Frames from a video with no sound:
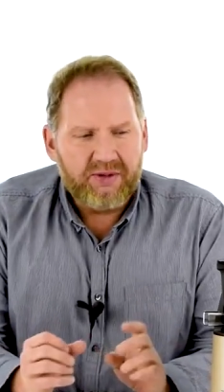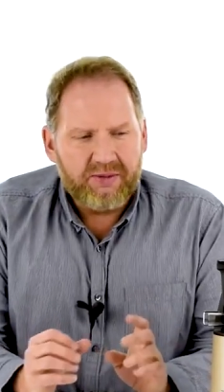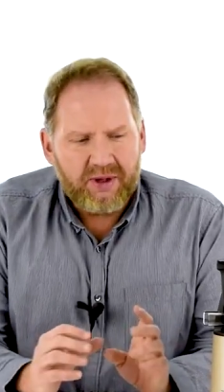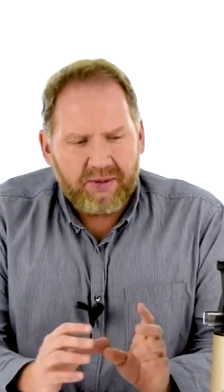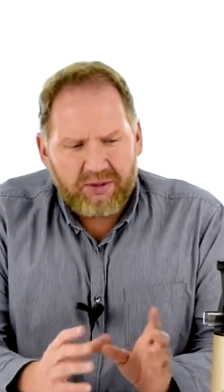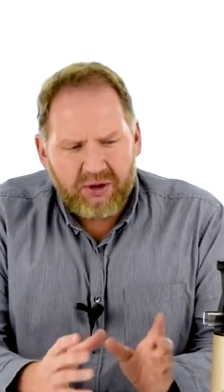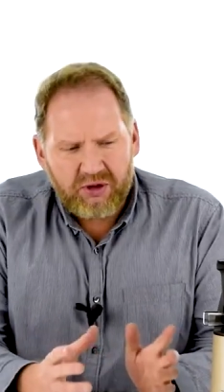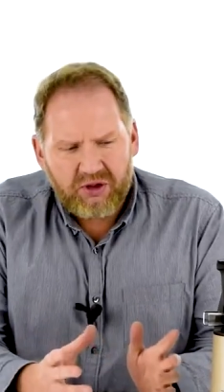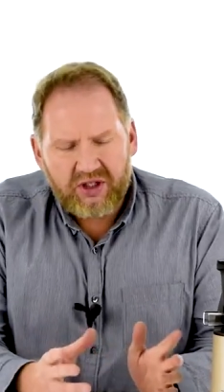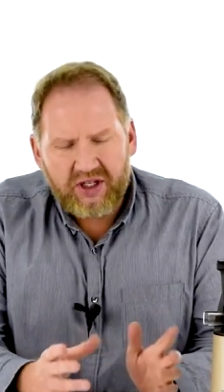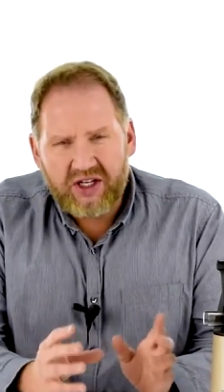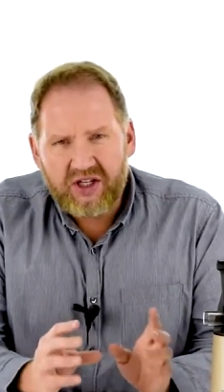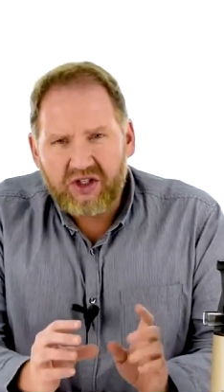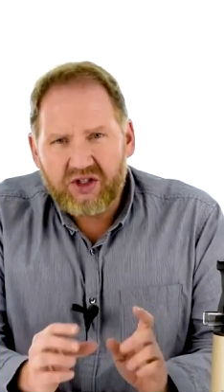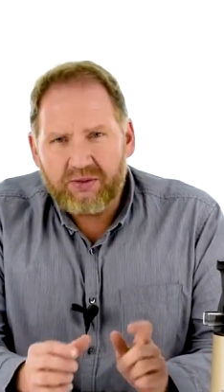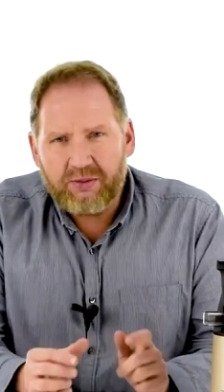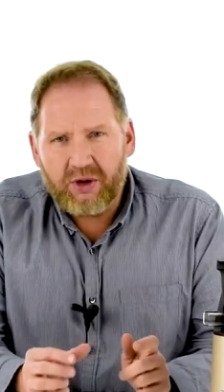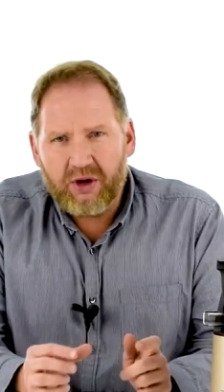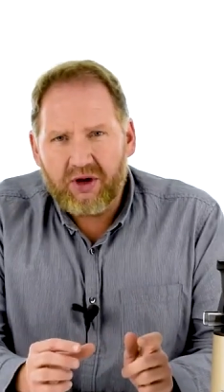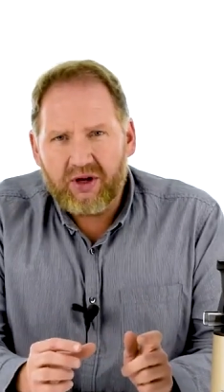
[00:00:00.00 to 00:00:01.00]
but mostly
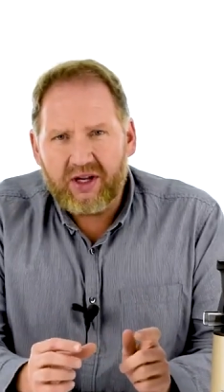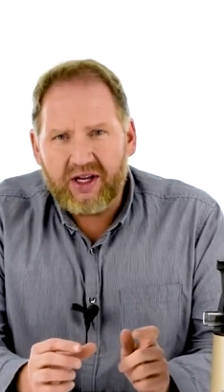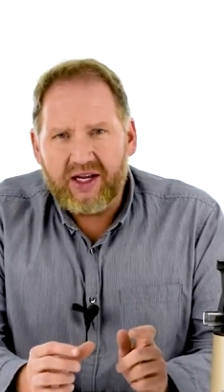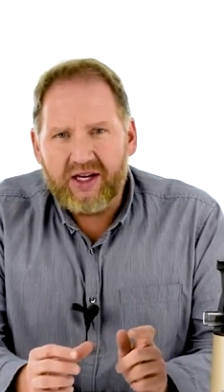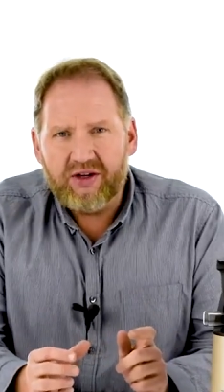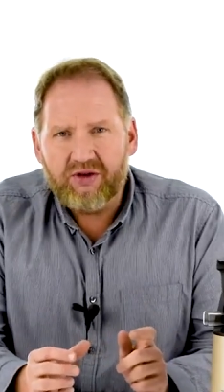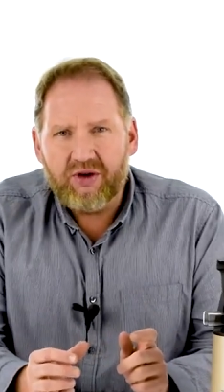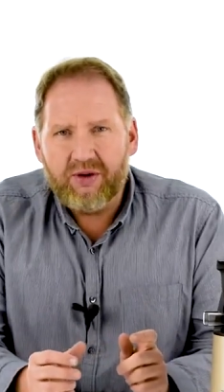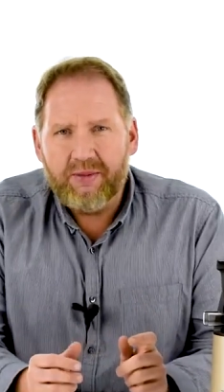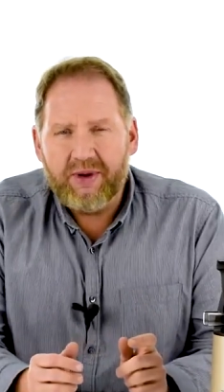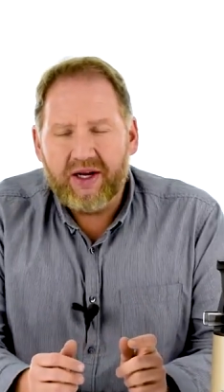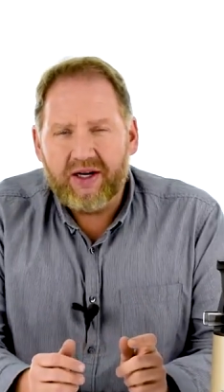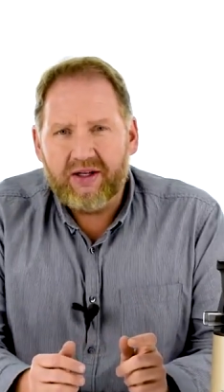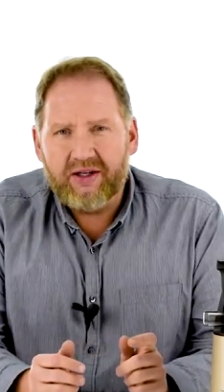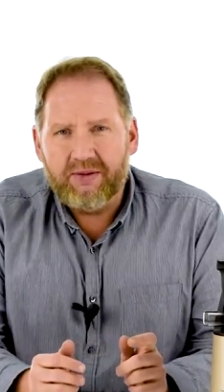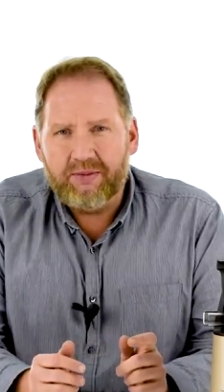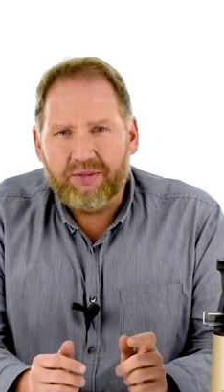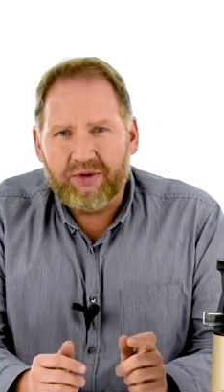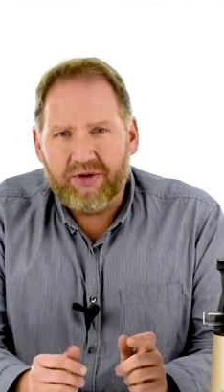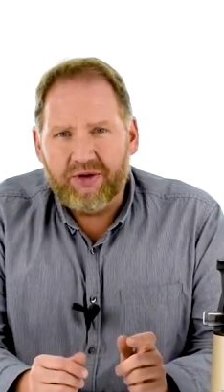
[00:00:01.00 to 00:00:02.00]
small incremental
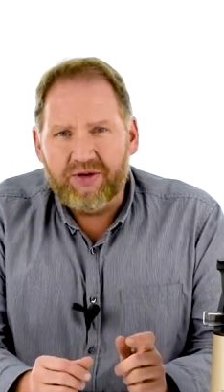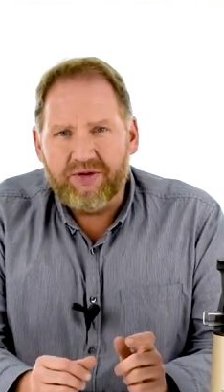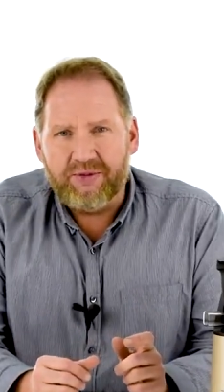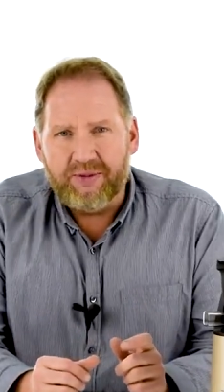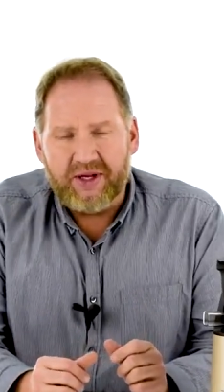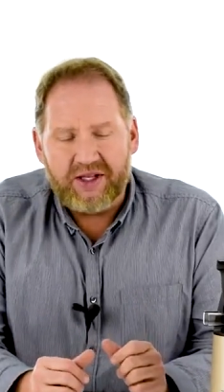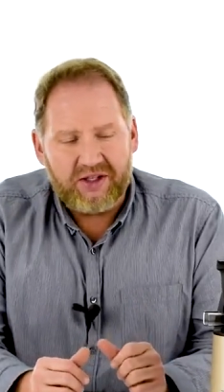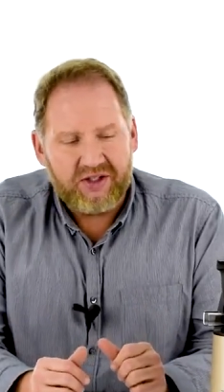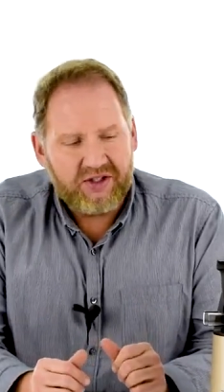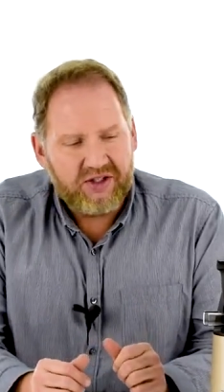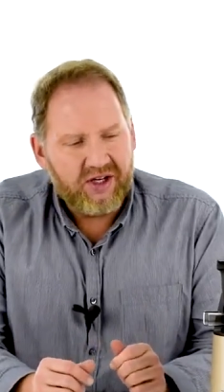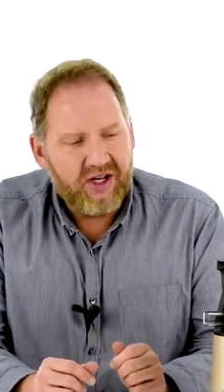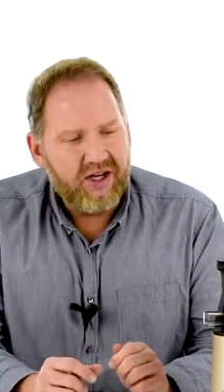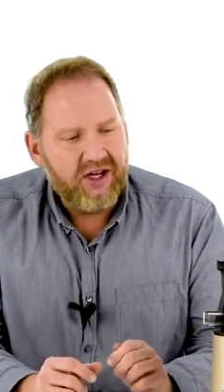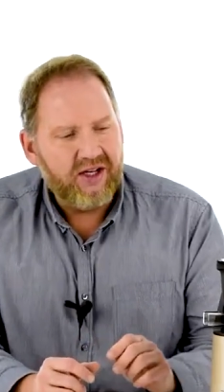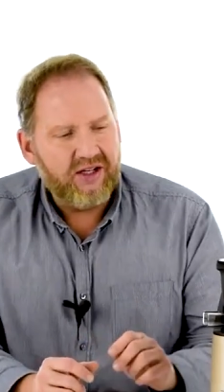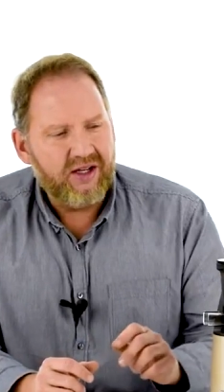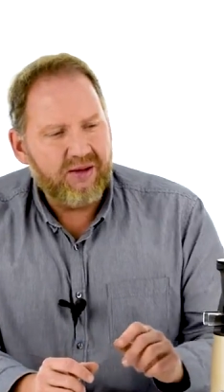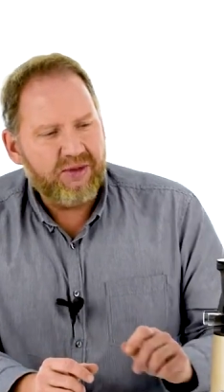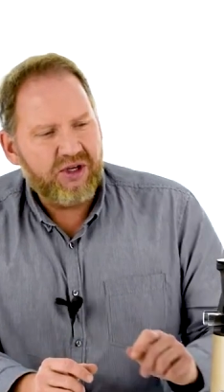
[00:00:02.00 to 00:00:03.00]
improvements.
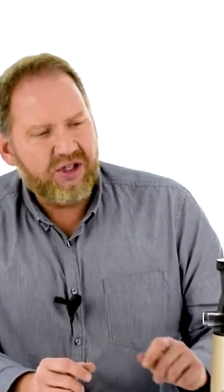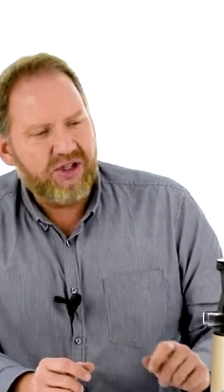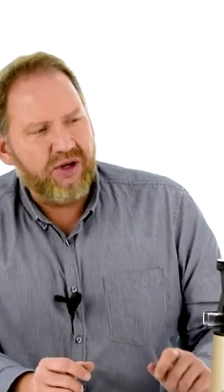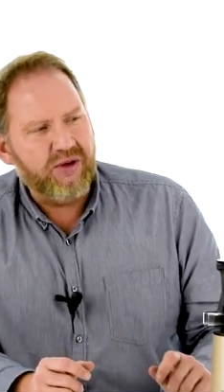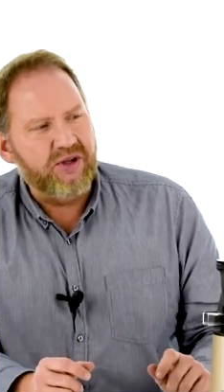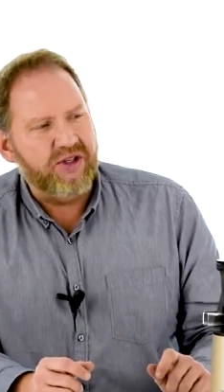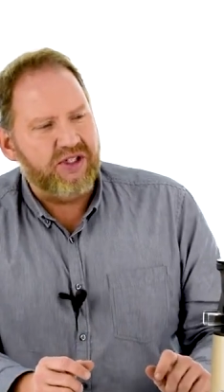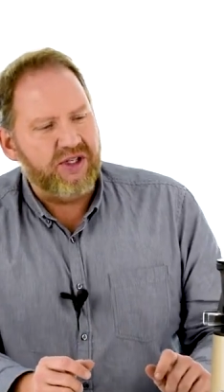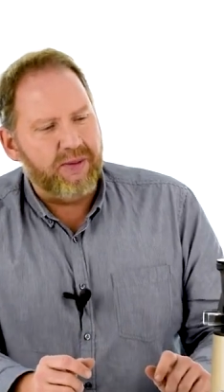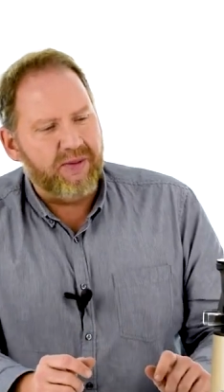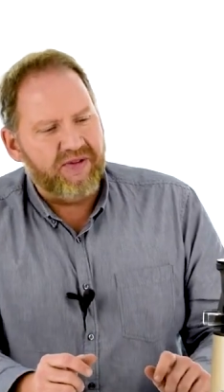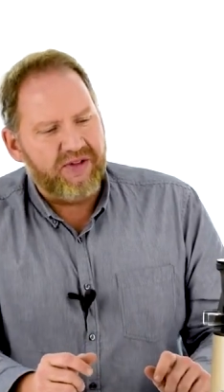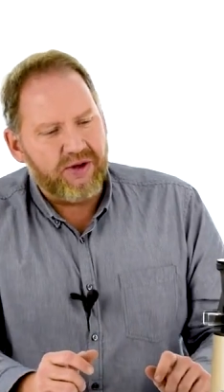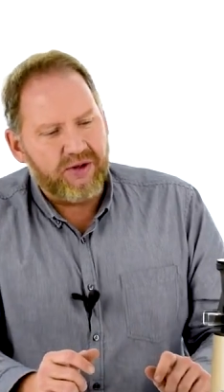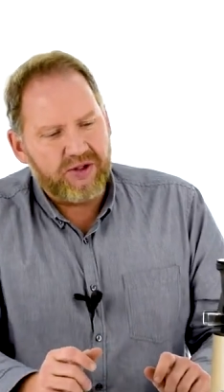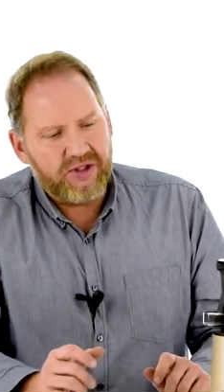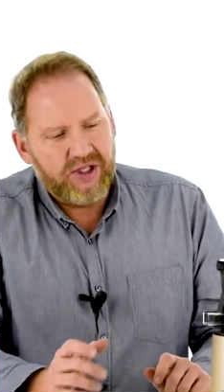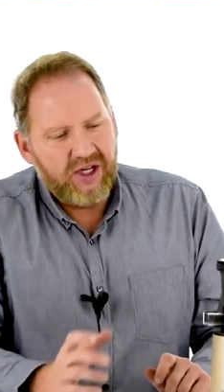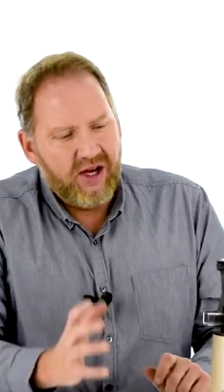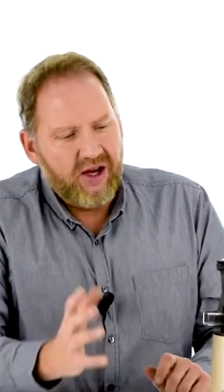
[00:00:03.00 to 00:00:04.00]
Let me show you some of
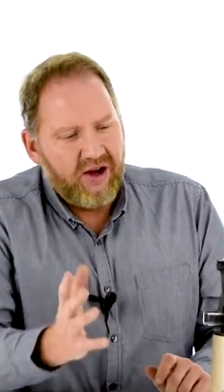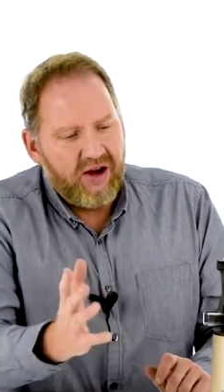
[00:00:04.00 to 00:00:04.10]
those.